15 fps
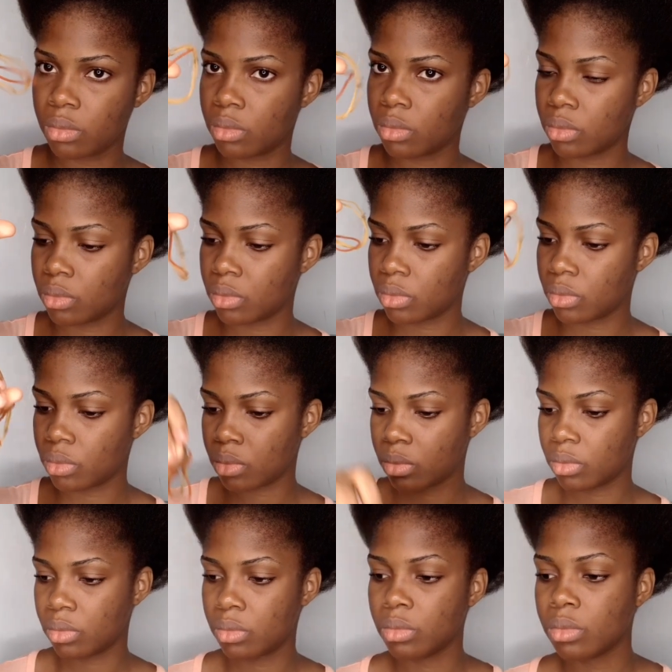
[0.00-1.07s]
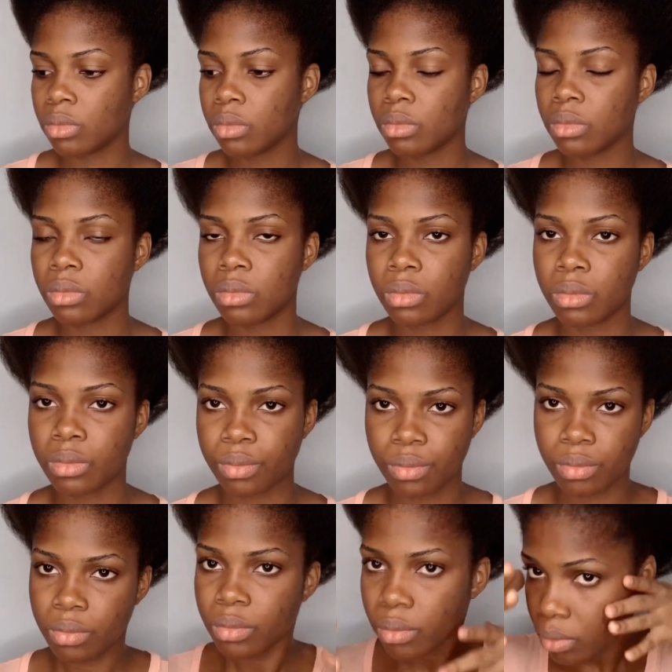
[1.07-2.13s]
Then that's my rubber band I'm
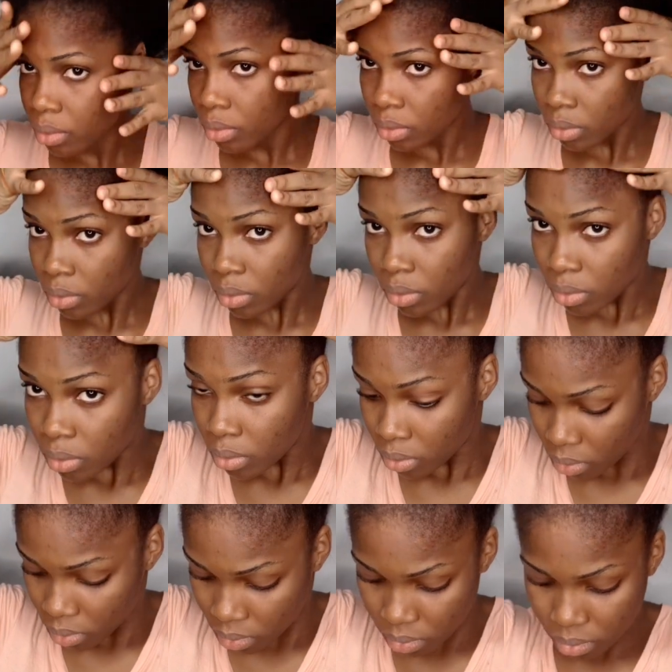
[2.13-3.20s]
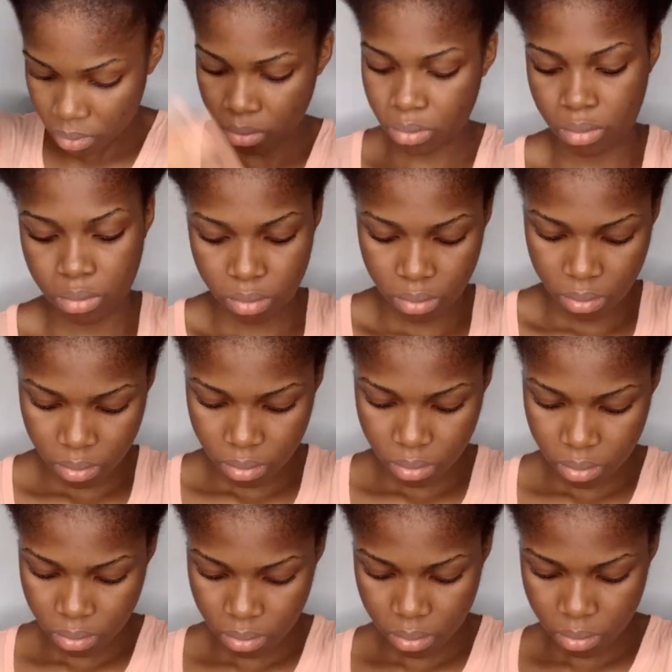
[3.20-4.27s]
just going to be using to pack my
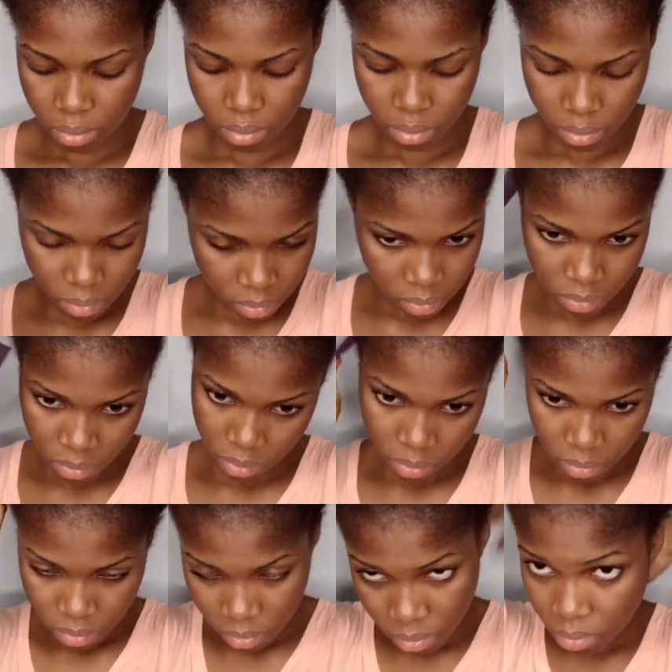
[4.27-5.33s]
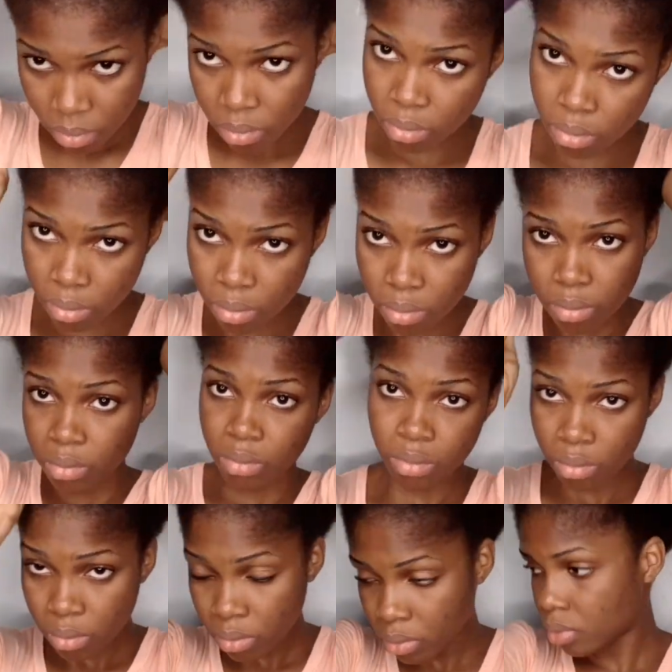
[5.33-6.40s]
hair. But first things
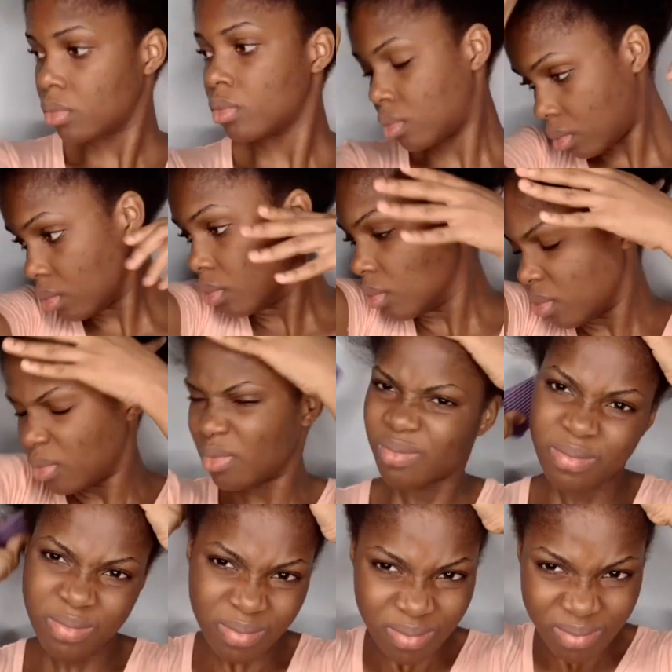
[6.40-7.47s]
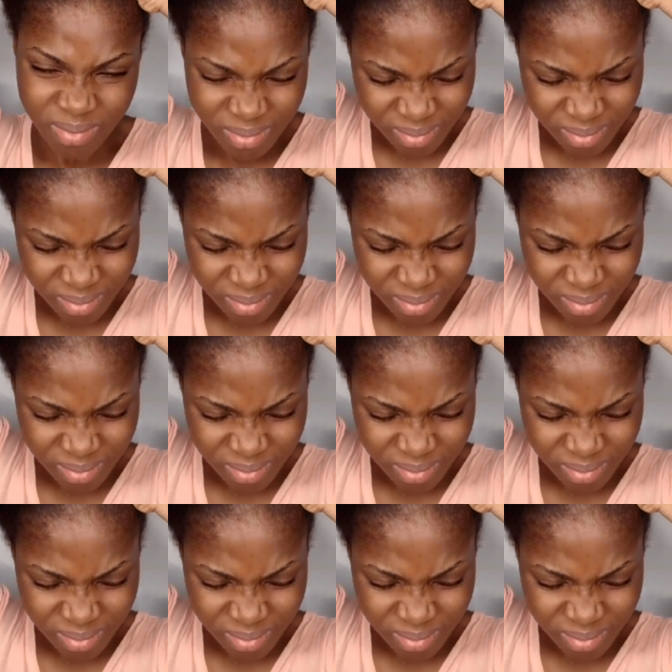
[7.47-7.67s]
first, I had to recomb my hair